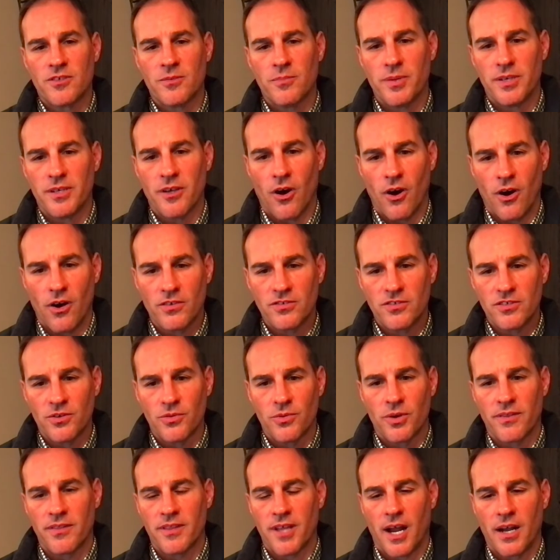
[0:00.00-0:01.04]
be also
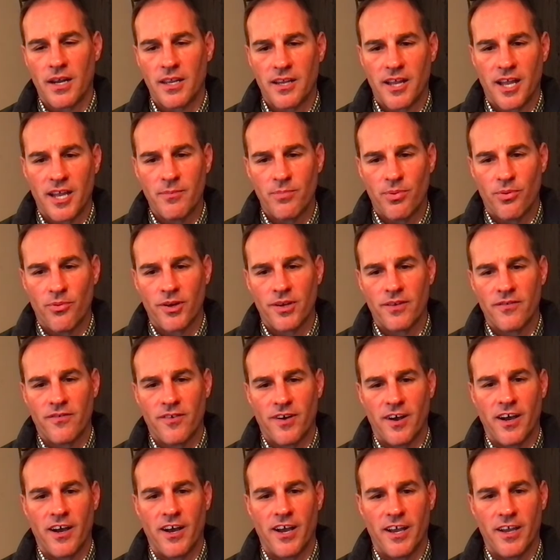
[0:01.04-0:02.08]
with
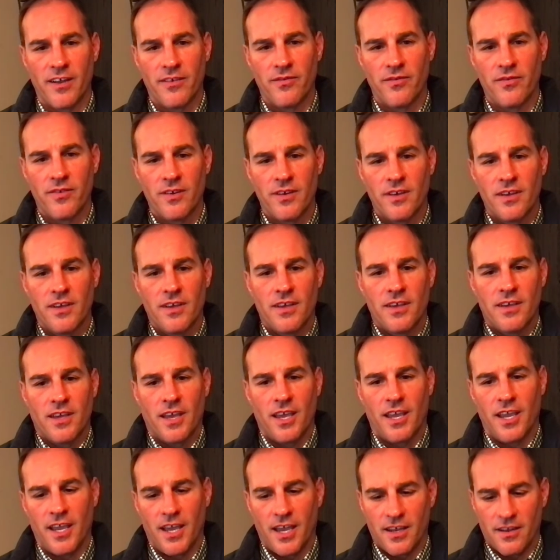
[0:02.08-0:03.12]
99.5,
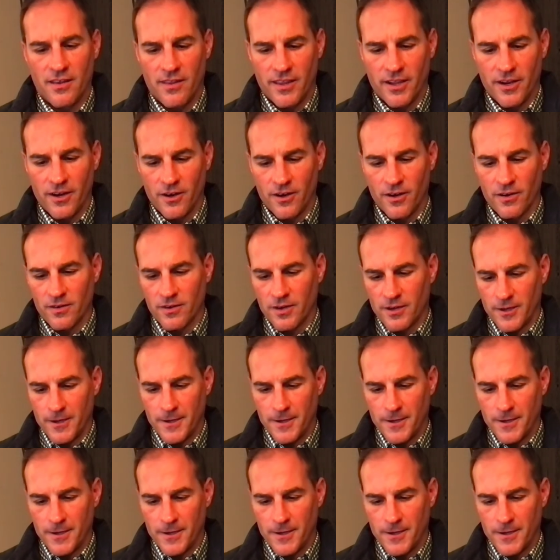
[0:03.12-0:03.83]
and their